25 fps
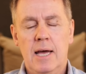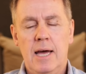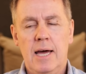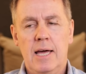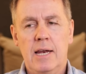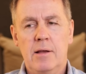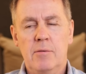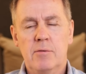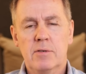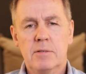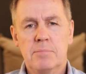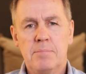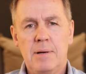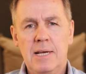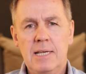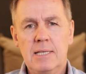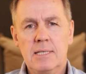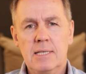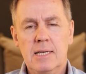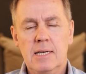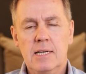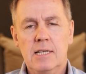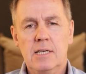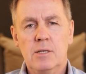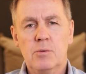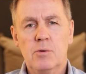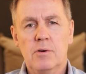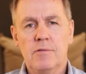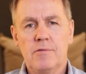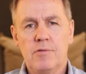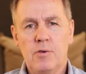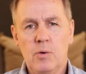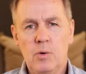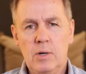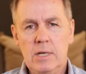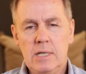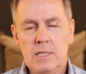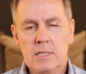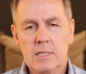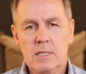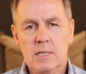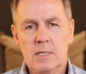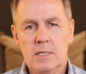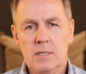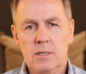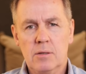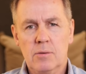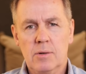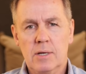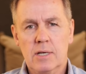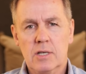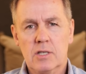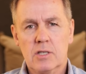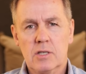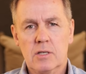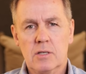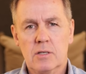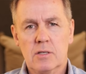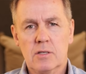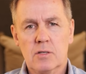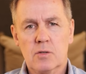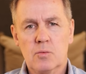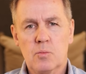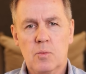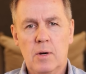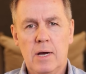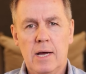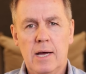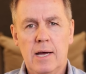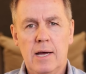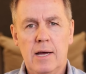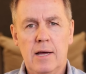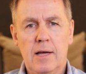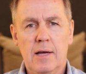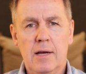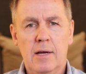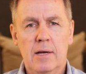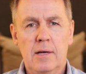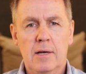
and it was basically to avoid situations where